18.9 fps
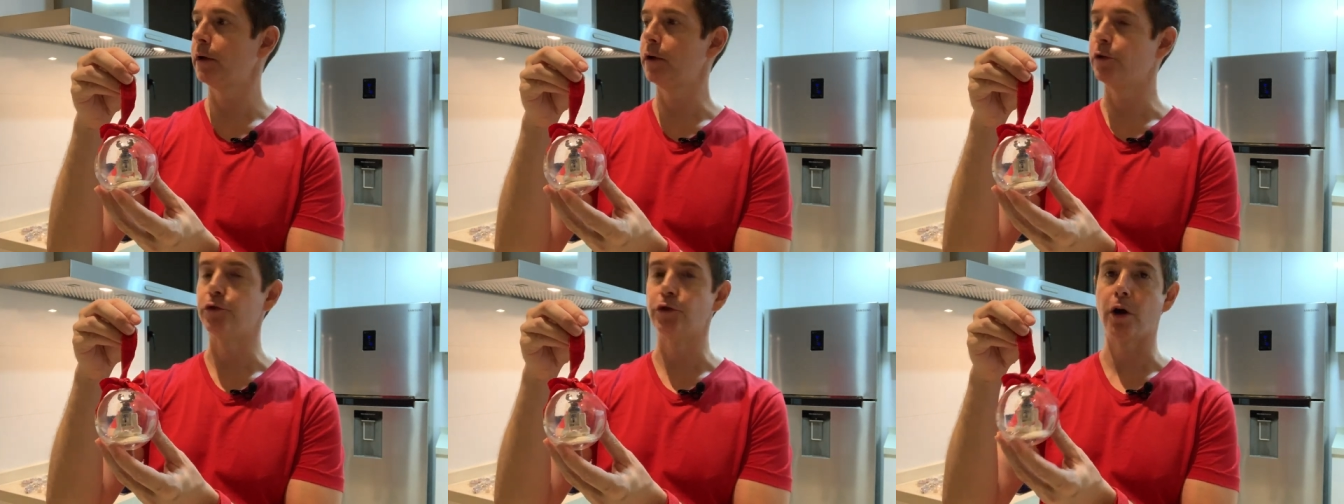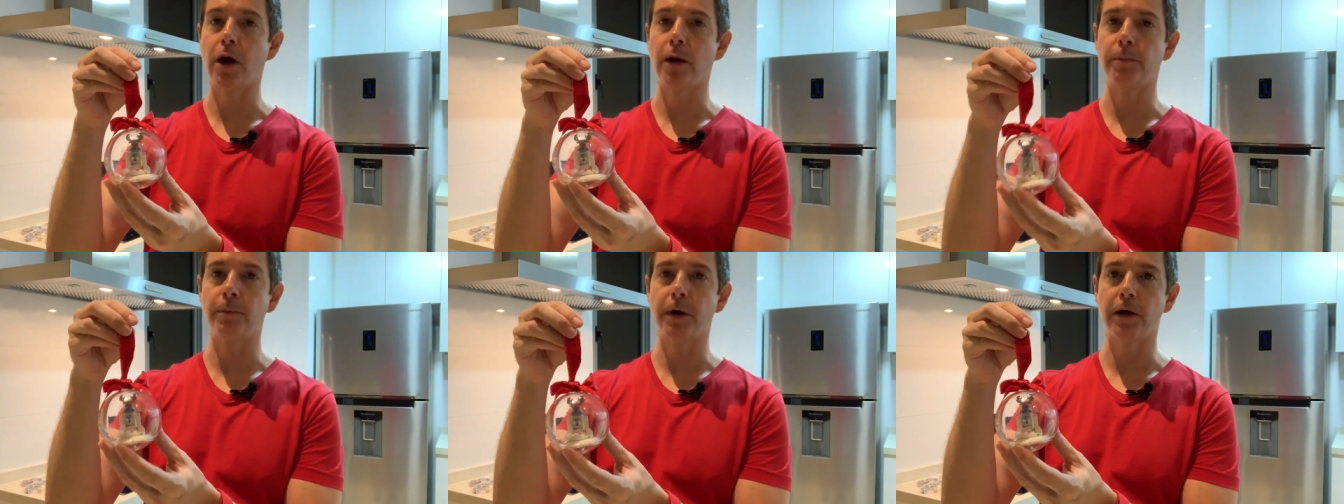uh,
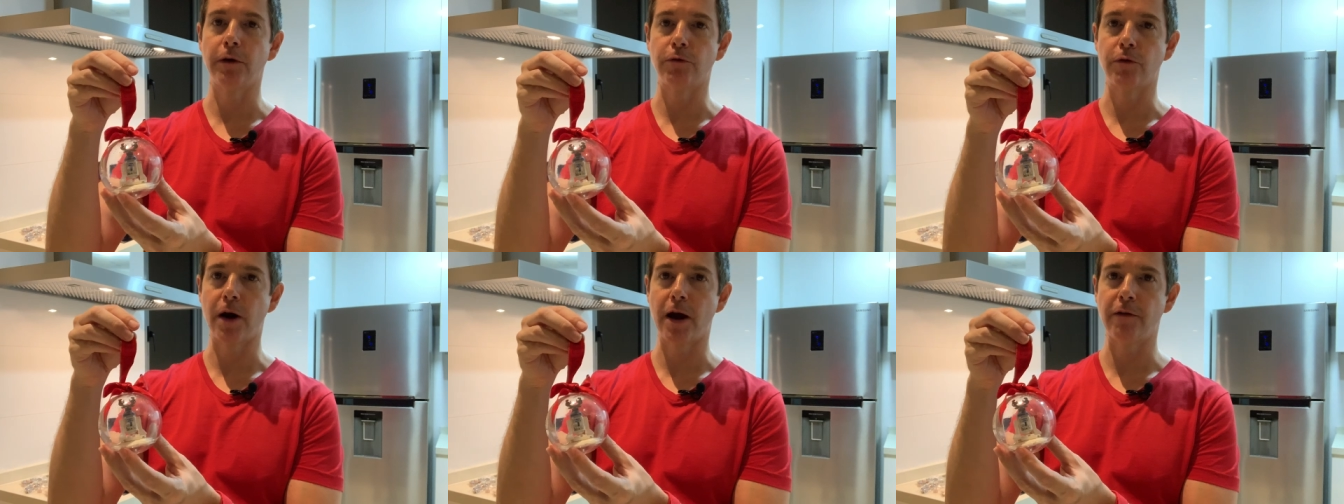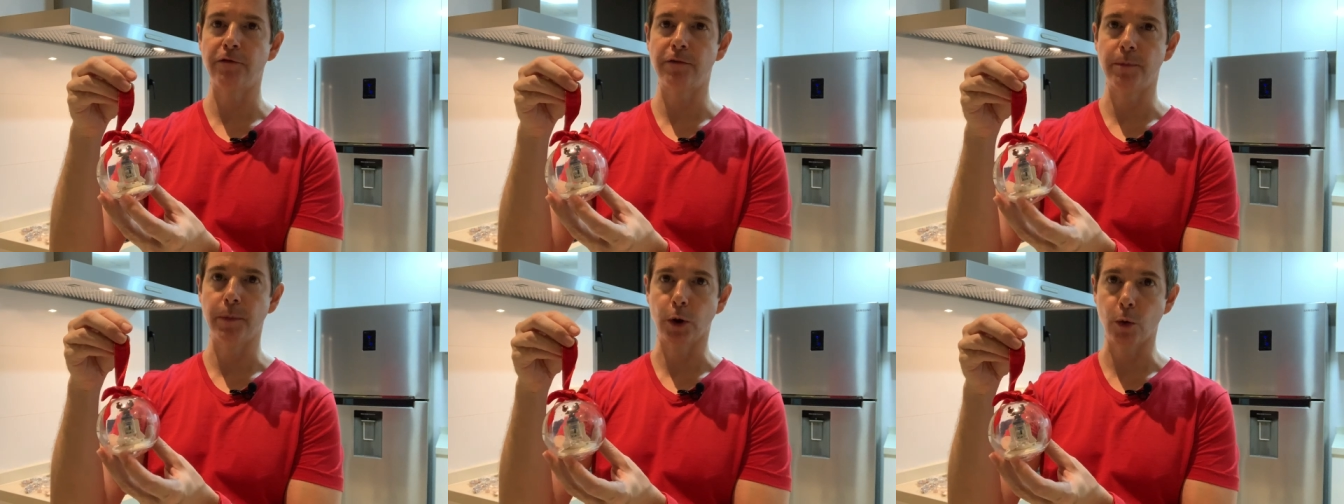drawn by
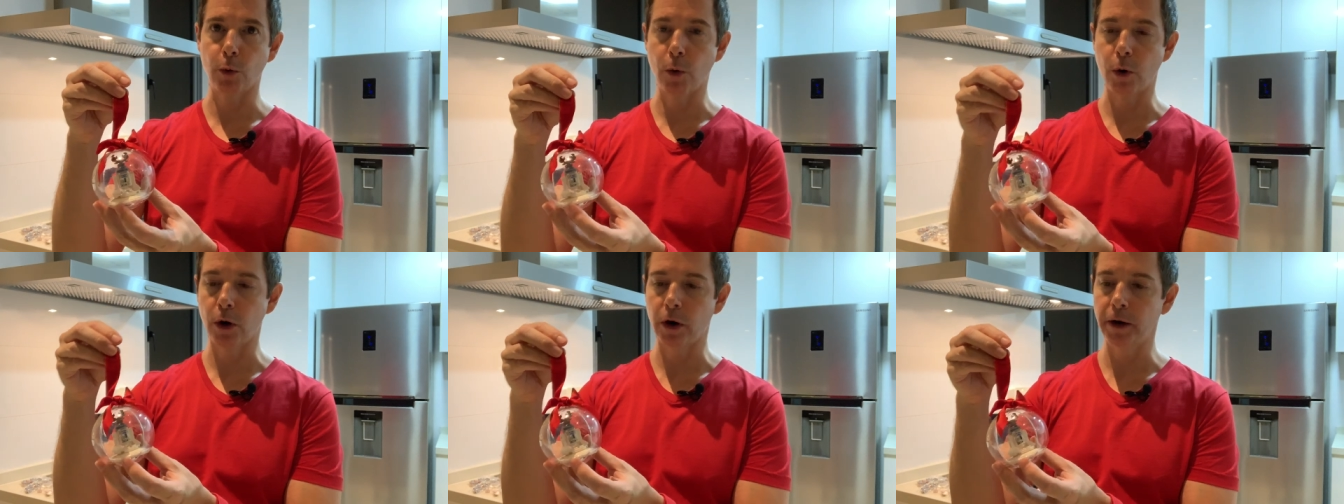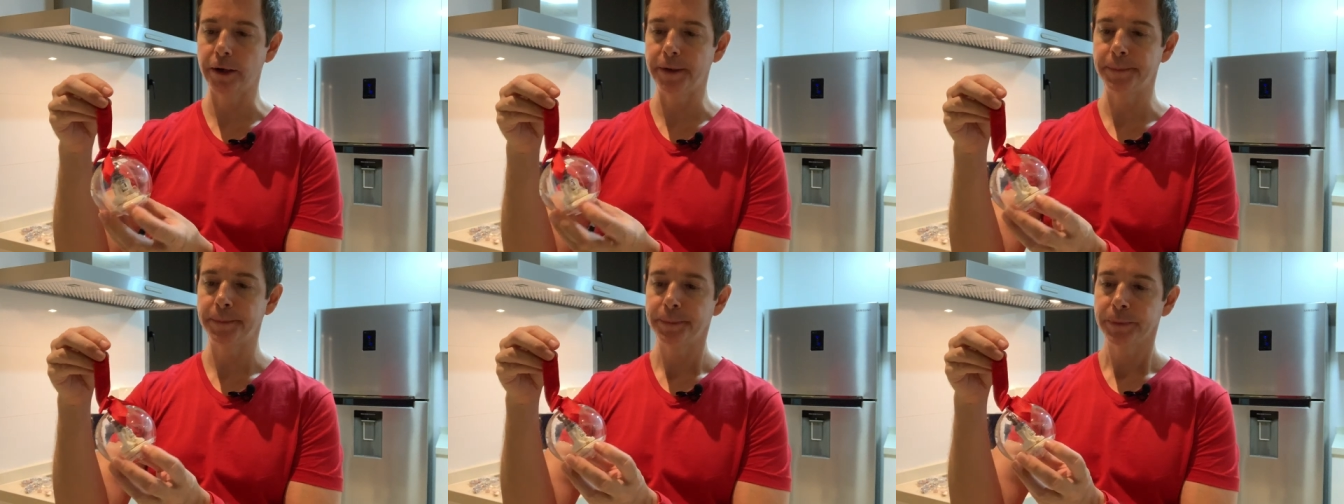Ralph
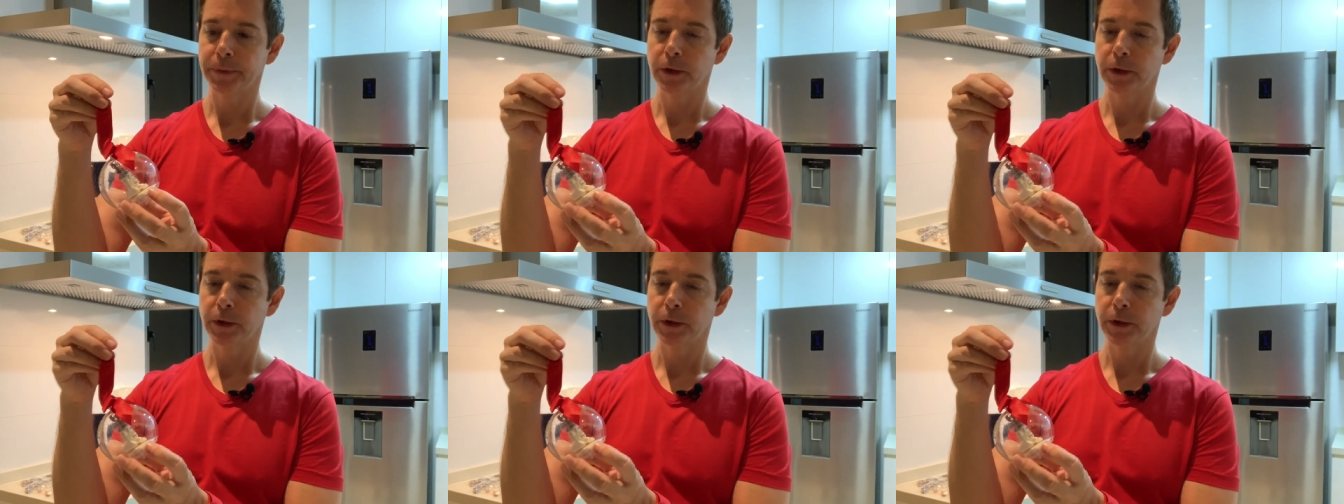McQuarrie,